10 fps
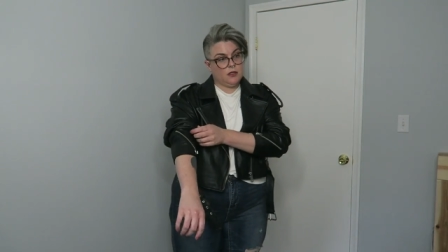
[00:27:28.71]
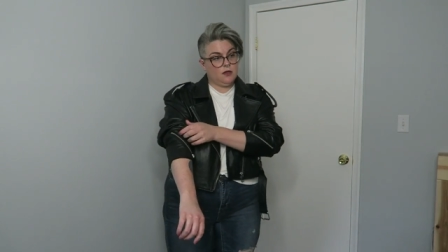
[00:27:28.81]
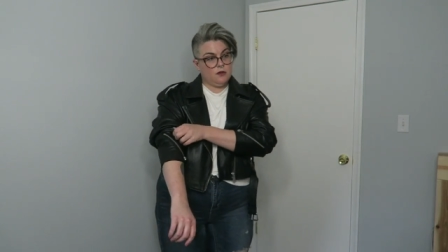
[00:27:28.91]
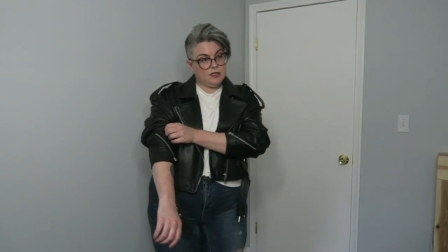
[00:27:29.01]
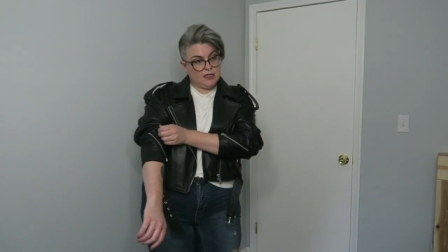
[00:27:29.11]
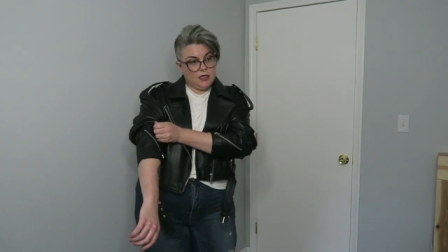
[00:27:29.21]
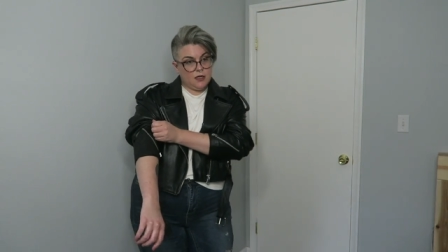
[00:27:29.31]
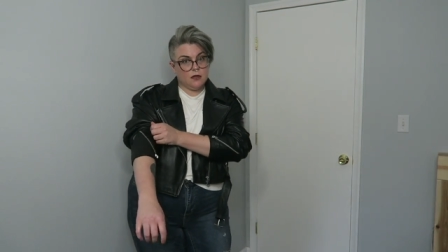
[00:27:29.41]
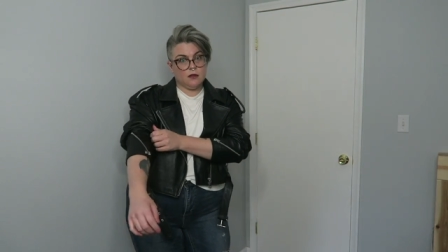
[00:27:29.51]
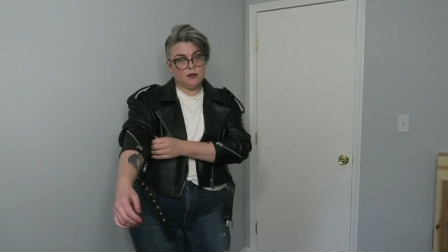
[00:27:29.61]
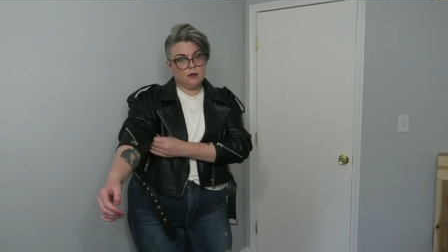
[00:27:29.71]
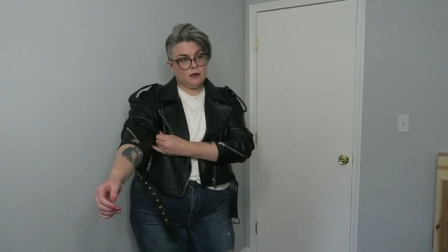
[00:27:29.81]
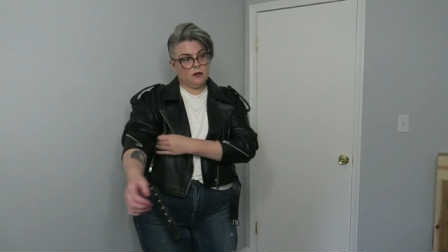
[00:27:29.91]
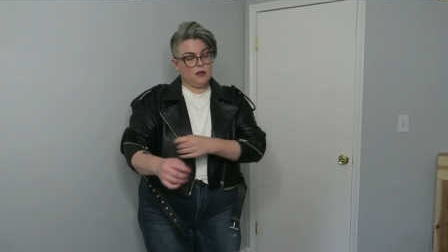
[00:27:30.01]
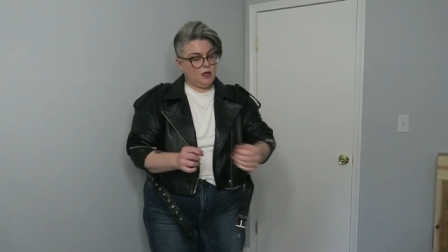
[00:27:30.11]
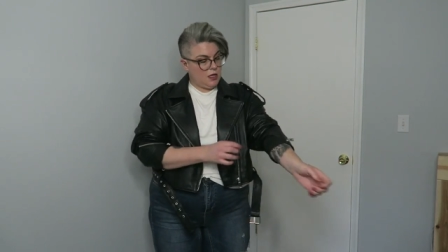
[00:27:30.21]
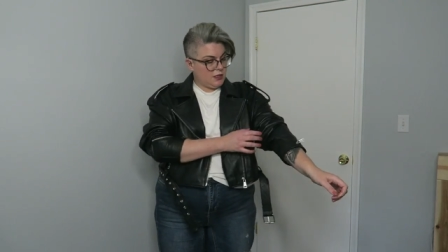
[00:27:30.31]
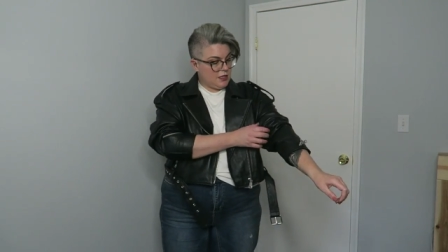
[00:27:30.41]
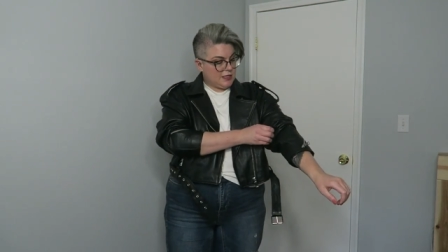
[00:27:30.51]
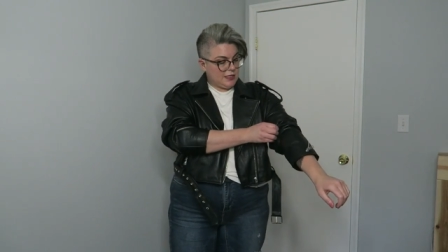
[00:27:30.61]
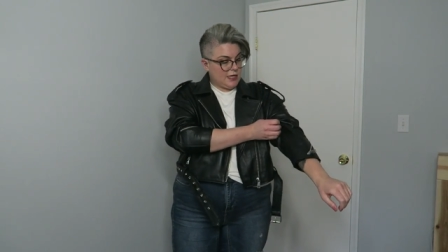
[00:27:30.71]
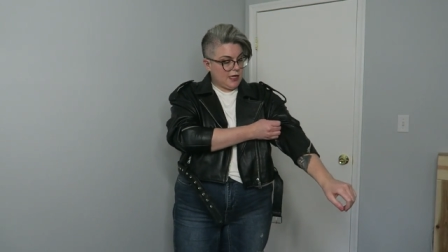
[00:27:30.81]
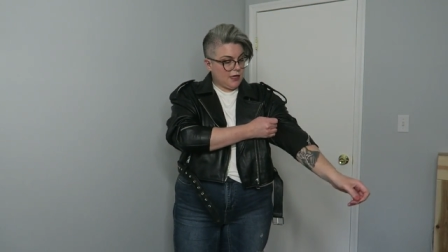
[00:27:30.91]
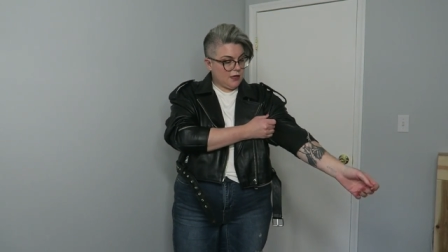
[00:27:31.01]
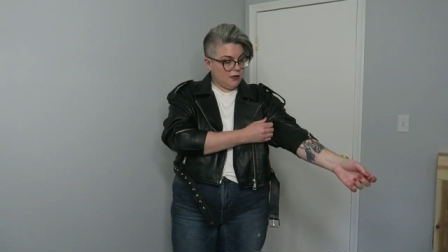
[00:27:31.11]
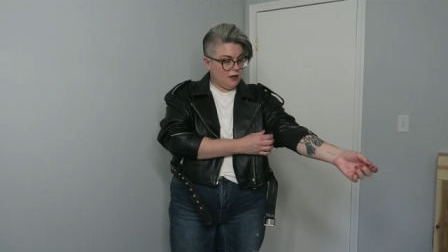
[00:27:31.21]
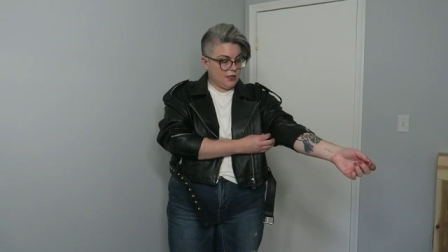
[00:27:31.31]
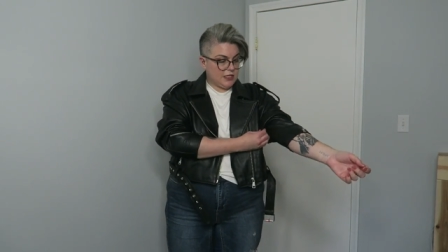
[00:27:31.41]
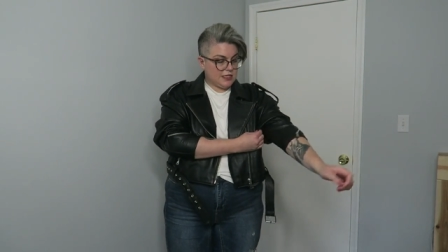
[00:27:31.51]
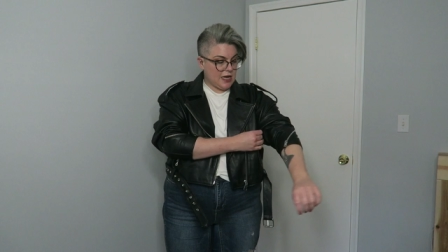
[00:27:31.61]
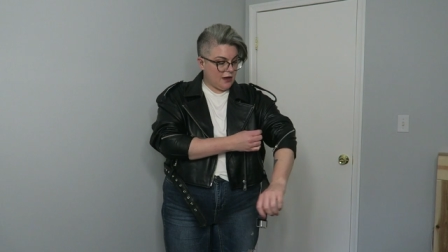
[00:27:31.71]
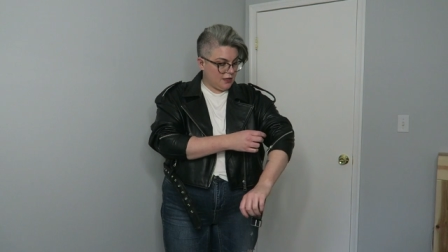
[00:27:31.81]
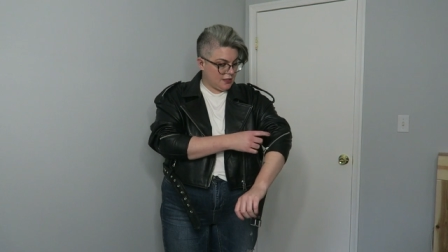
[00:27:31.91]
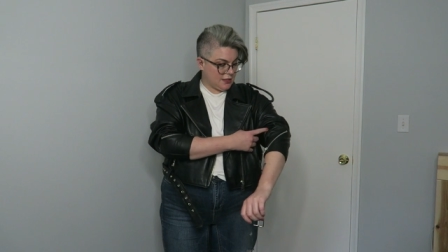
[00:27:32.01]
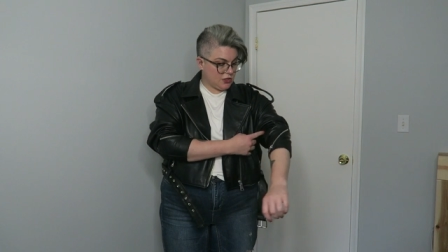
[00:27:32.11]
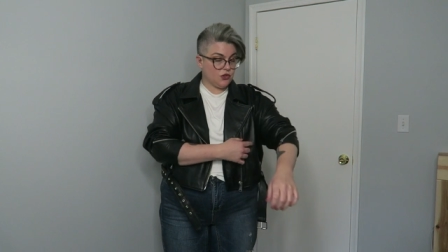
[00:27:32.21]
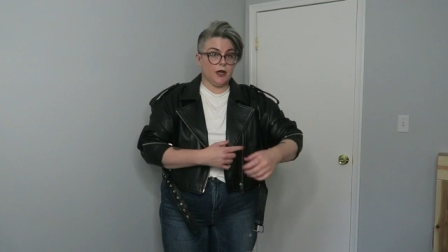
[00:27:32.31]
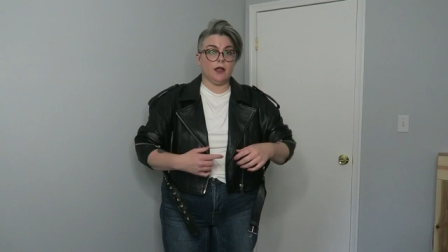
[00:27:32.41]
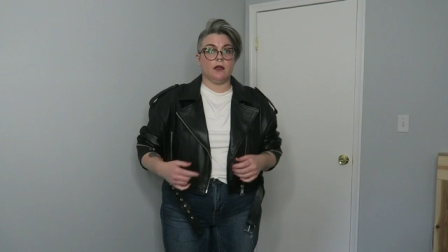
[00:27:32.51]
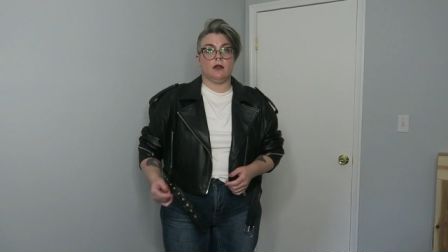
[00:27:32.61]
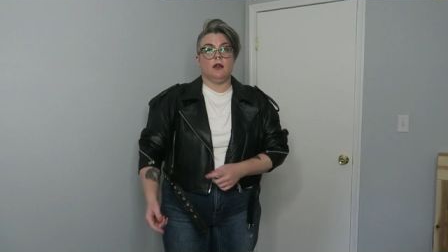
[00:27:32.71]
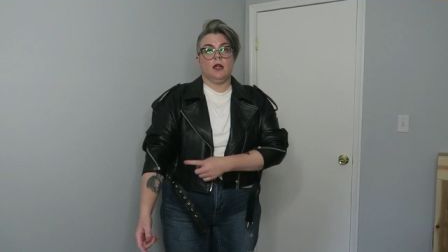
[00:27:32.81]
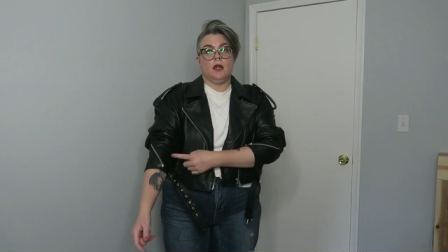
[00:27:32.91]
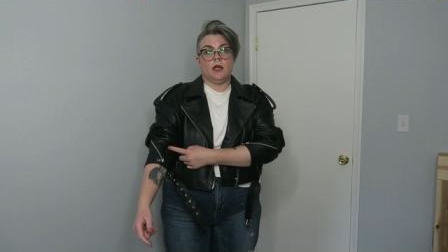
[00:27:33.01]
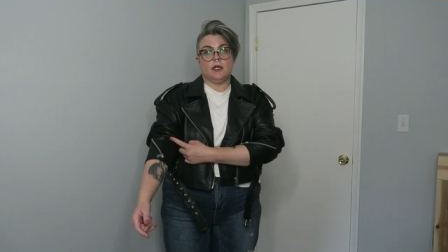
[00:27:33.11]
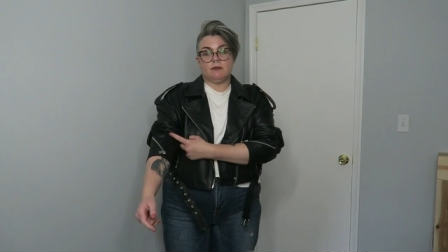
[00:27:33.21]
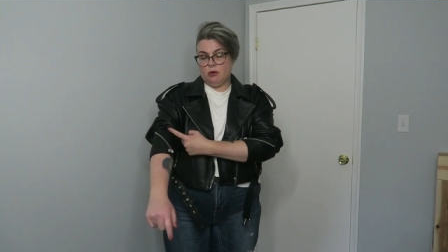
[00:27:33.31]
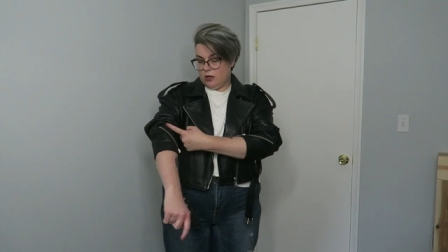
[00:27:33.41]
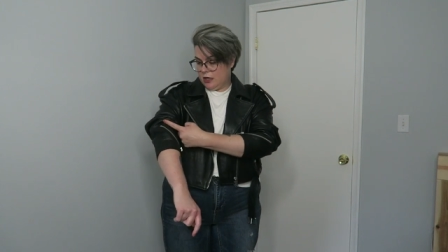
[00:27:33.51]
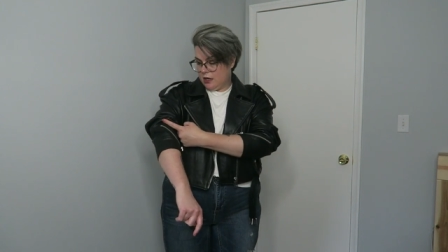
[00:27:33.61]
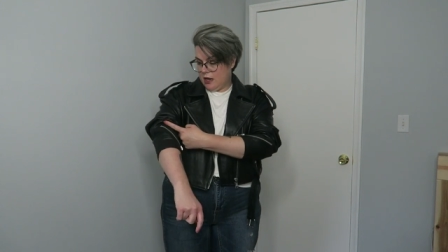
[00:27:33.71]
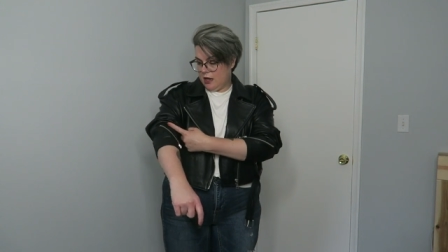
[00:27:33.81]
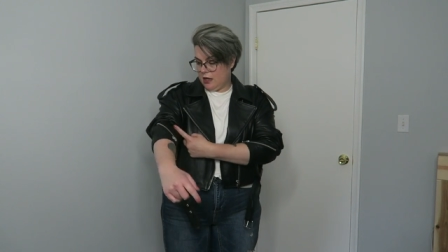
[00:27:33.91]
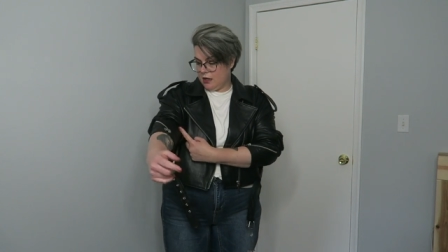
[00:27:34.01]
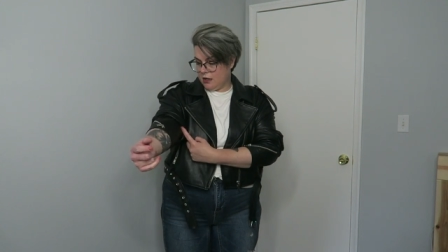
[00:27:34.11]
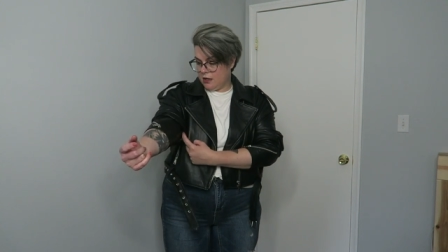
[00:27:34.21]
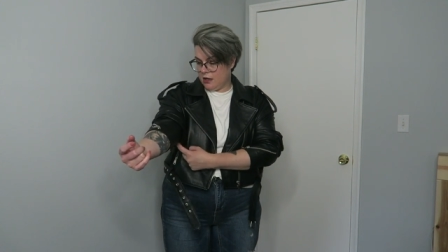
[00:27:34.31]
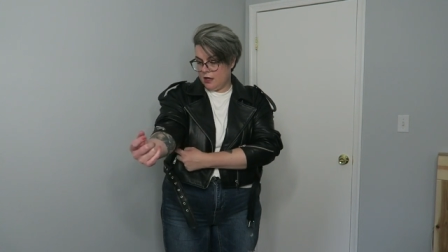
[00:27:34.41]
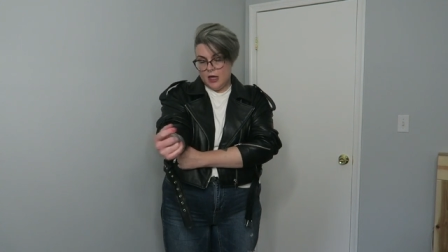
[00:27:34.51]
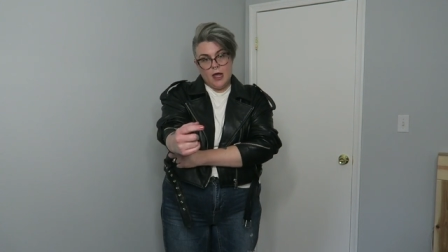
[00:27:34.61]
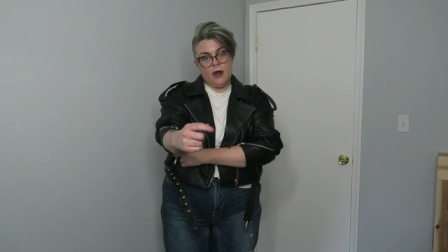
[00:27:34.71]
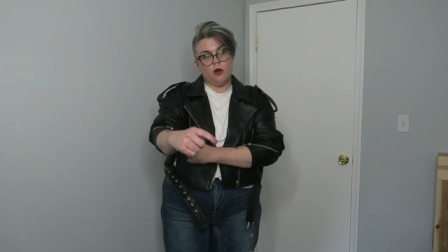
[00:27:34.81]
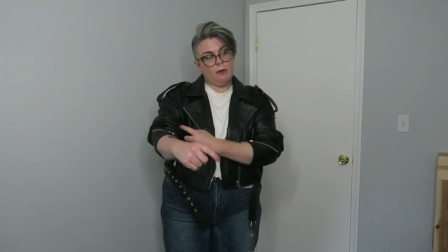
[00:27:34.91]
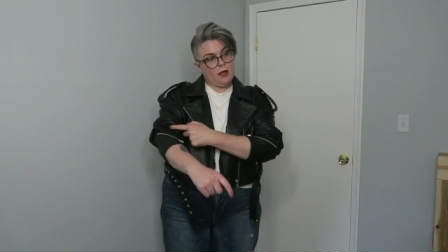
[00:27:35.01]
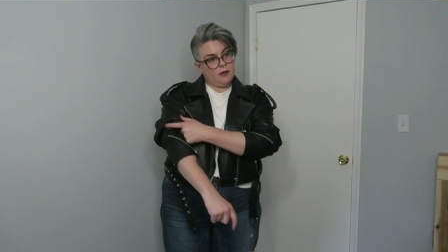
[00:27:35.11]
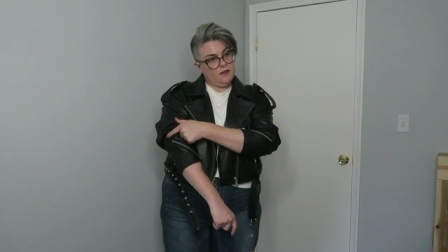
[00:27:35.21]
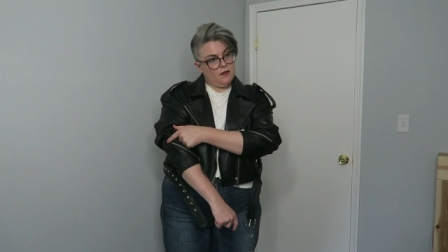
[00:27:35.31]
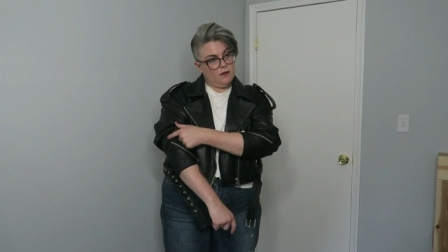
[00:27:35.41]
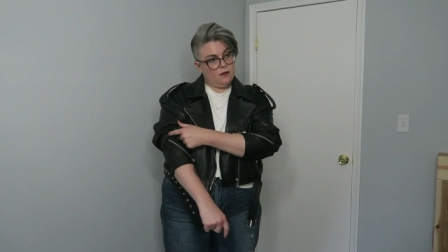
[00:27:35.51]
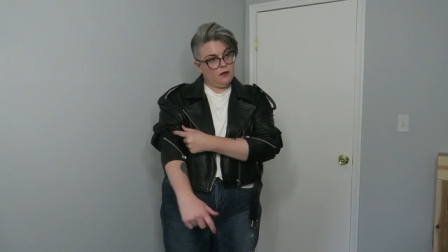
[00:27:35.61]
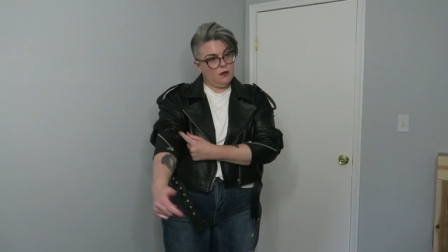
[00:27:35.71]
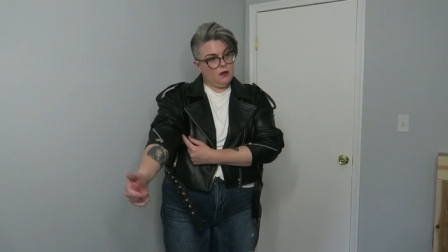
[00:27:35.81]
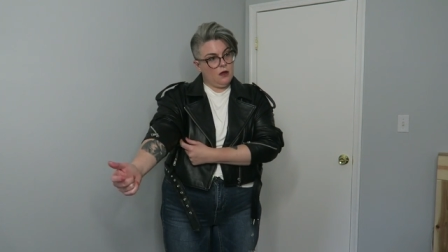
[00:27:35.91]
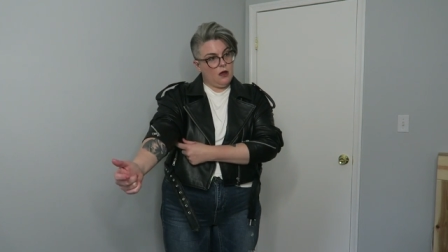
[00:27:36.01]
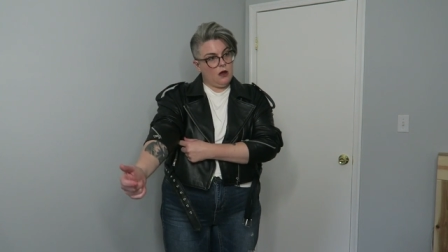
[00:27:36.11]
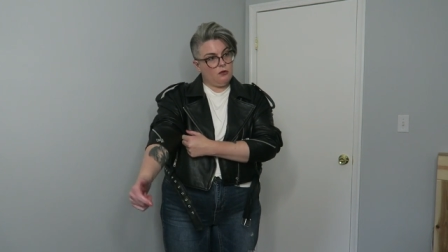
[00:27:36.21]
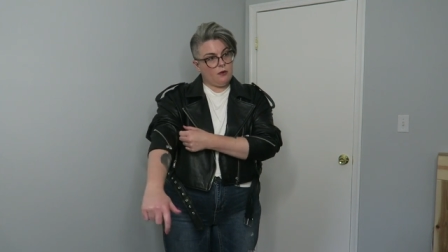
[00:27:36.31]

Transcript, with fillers: Do you know the sneak? What's the sneak? So the sneak, a stylist trick, is putting a hairband oh.